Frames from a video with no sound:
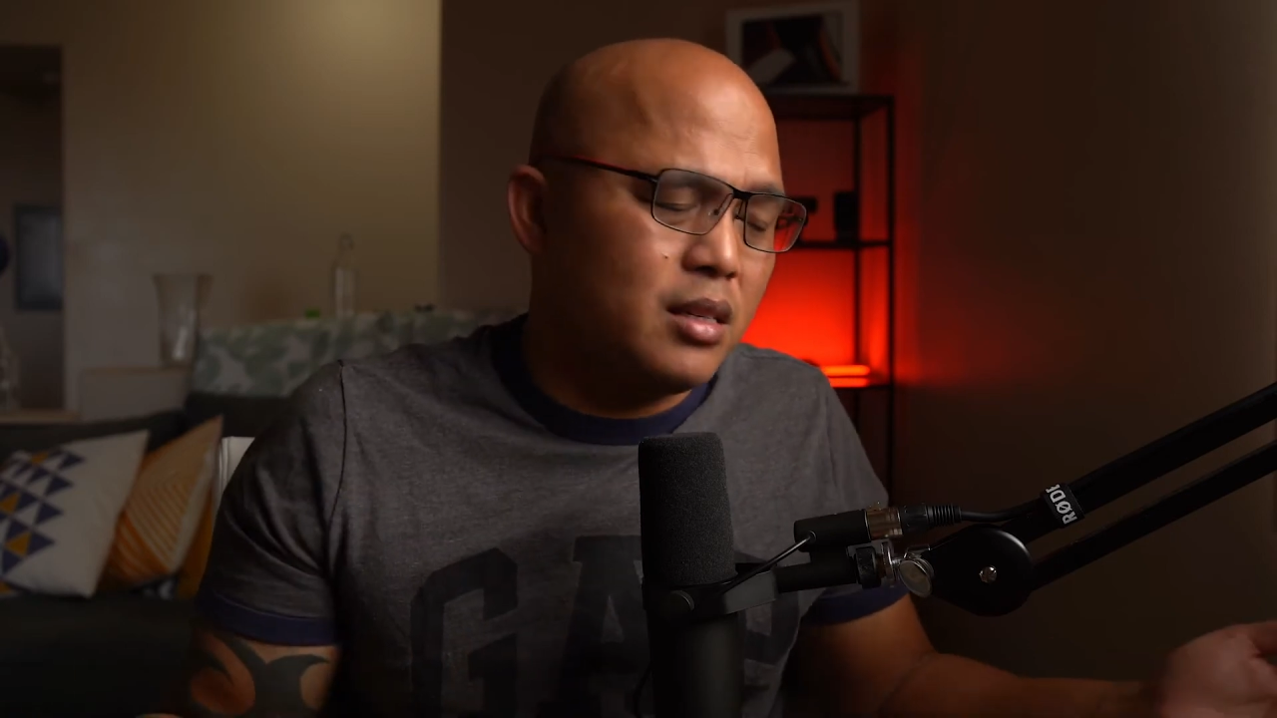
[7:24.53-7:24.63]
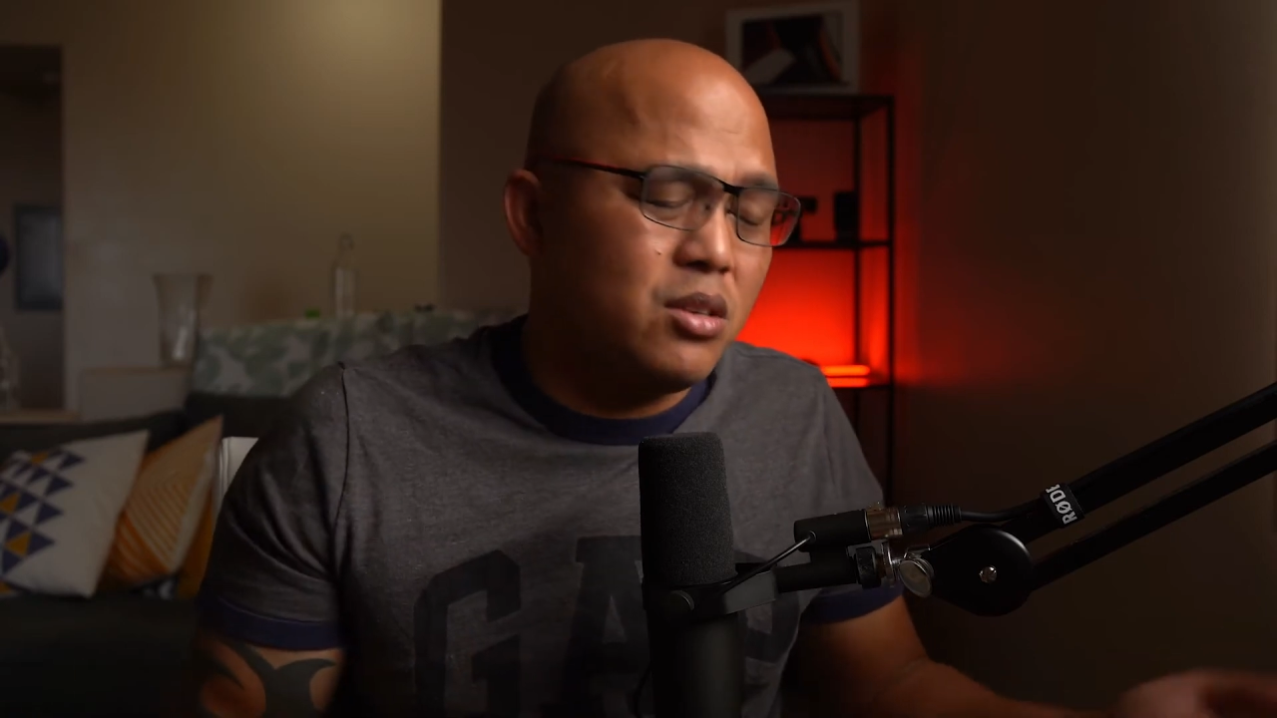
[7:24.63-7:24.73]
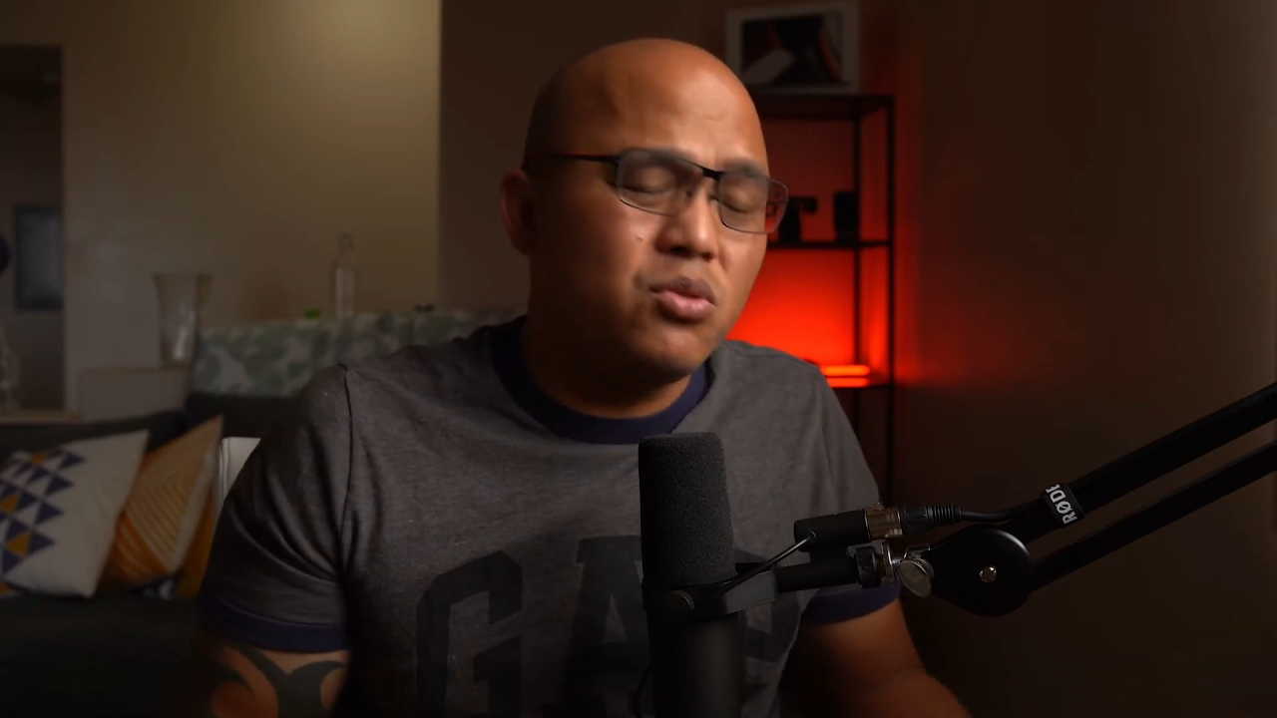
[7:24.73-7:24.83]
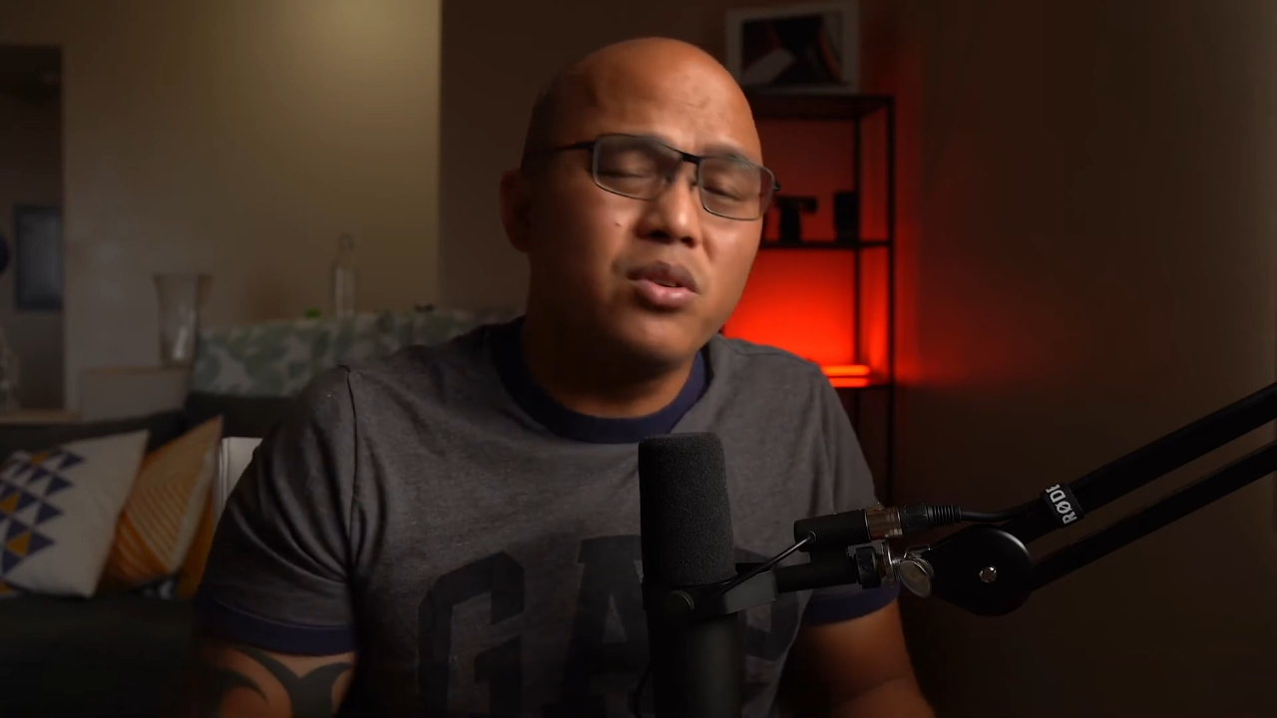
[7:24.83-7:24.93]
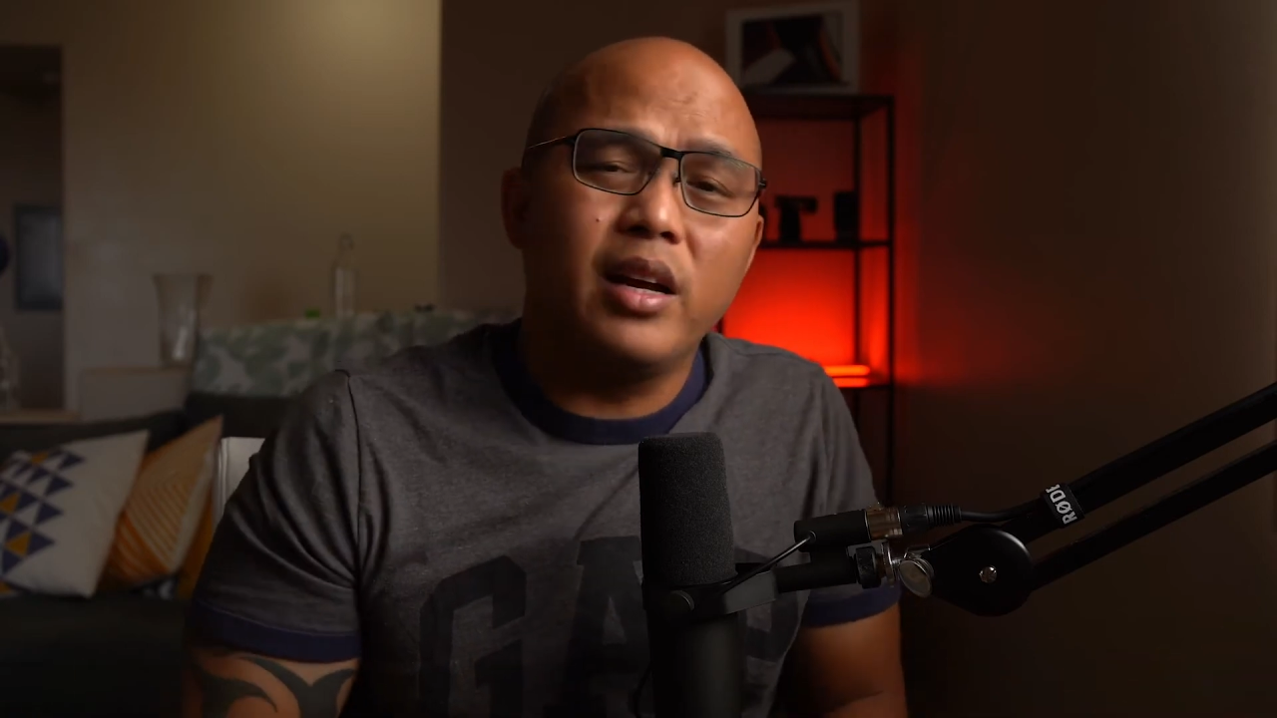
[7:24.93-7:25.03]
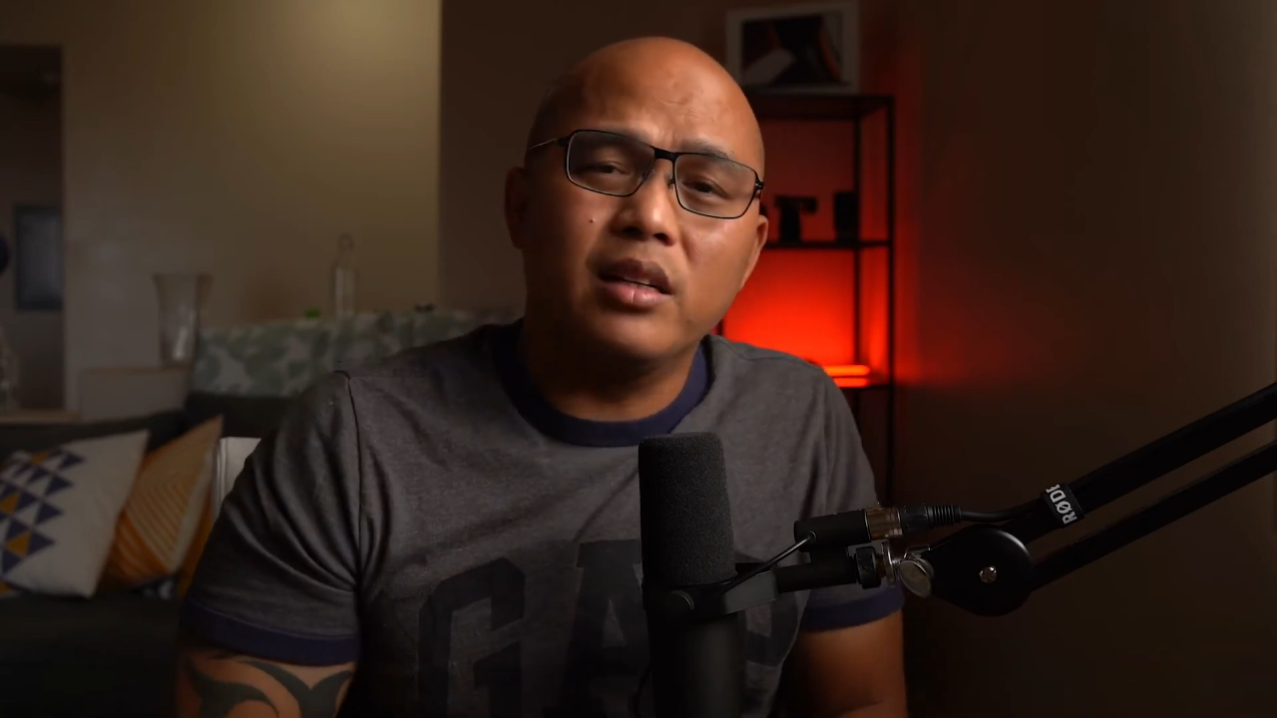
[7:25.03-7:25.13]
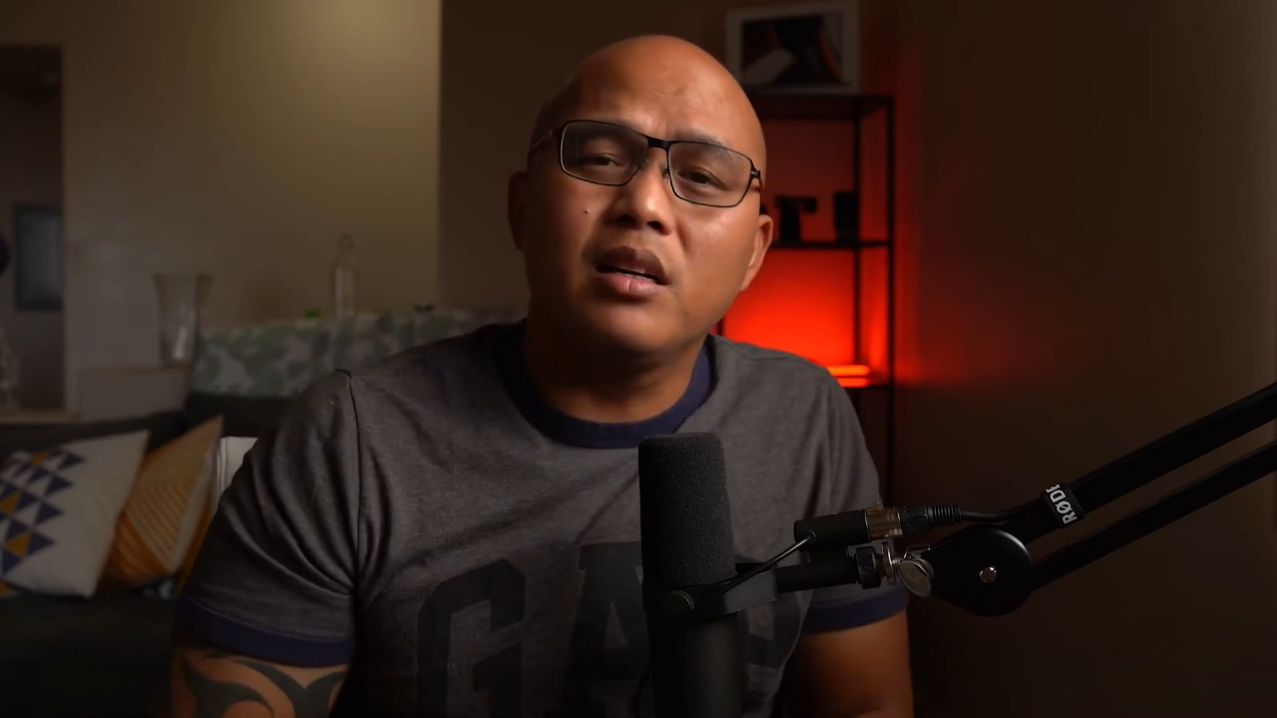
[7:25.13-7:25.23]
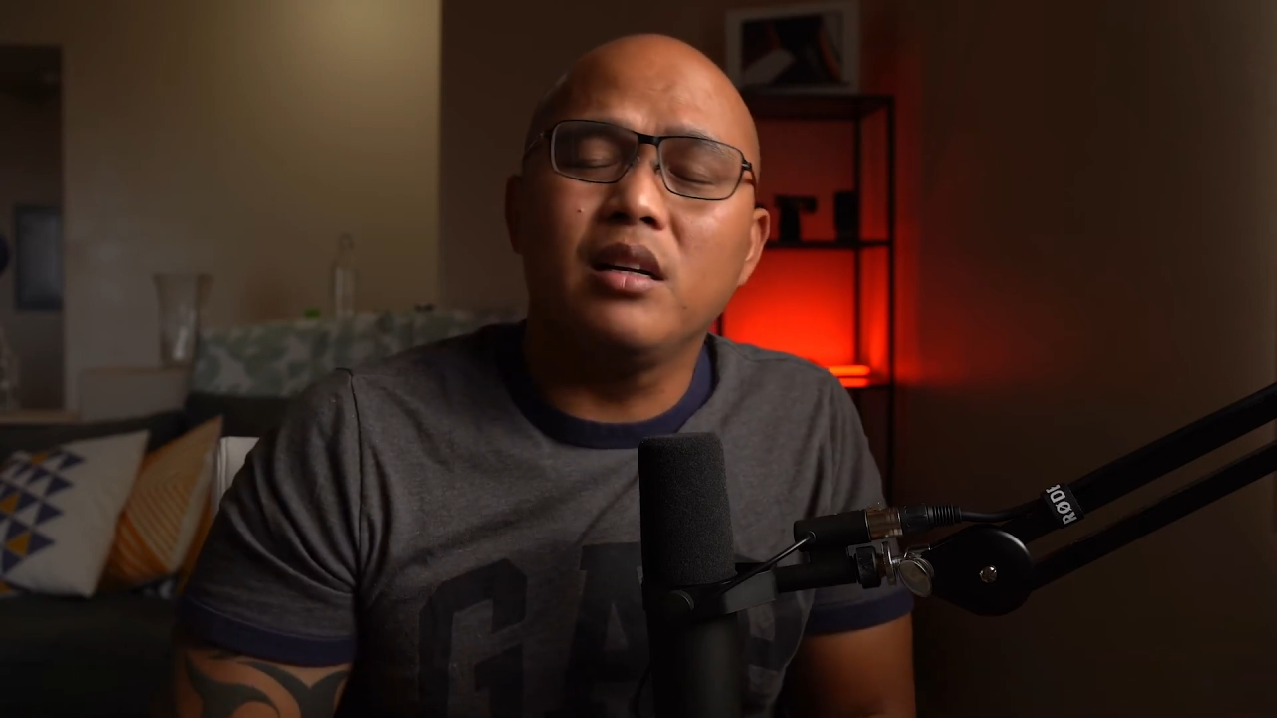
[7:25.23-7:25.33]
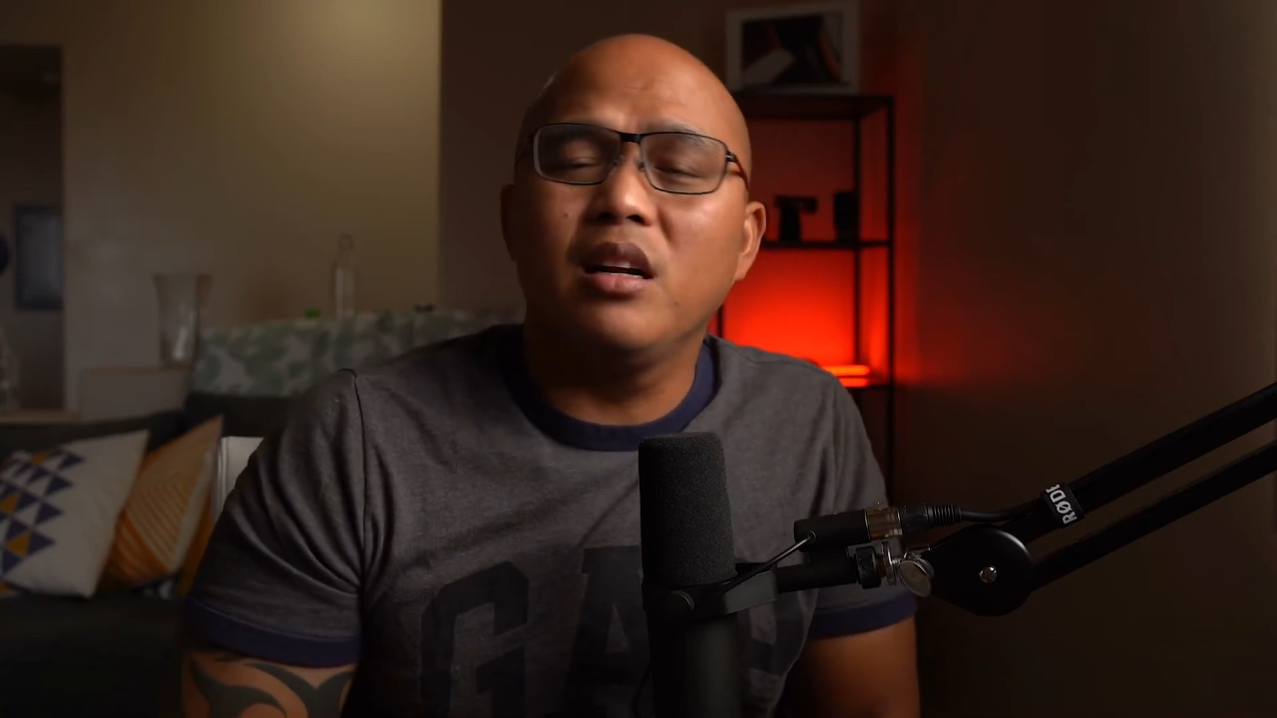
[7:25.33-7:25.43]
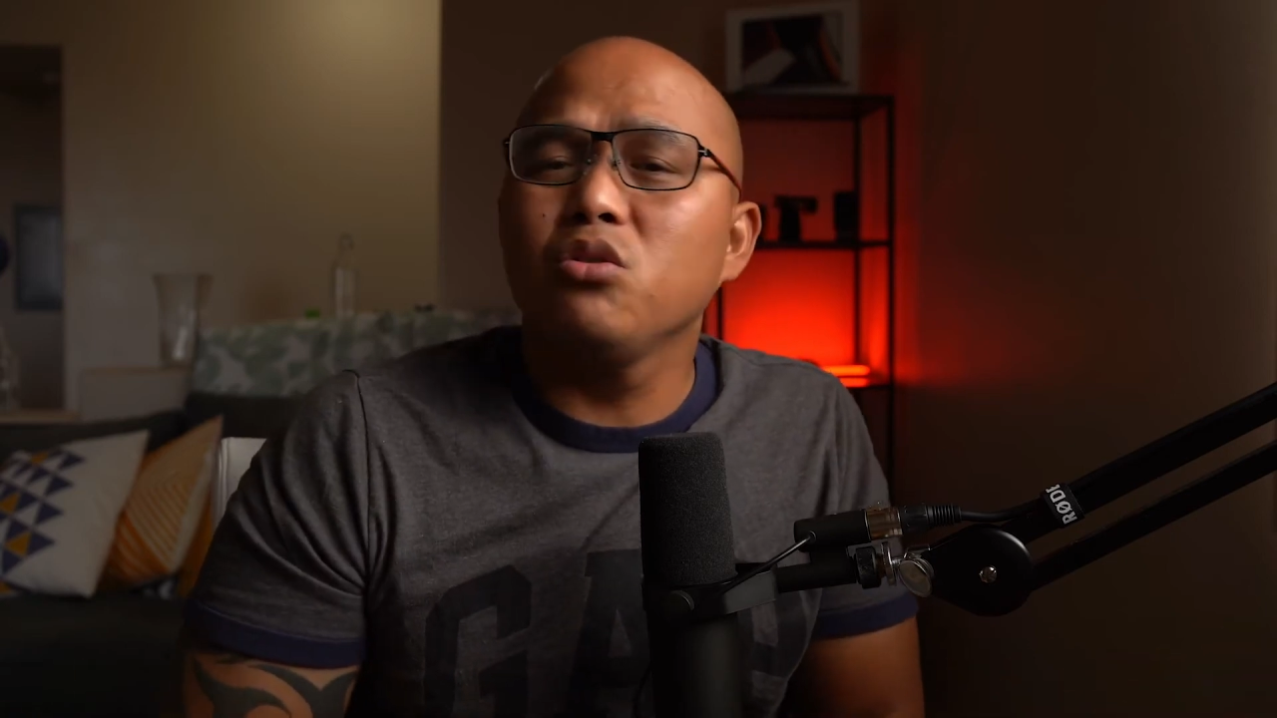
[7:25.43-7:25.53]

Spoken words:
you get there and then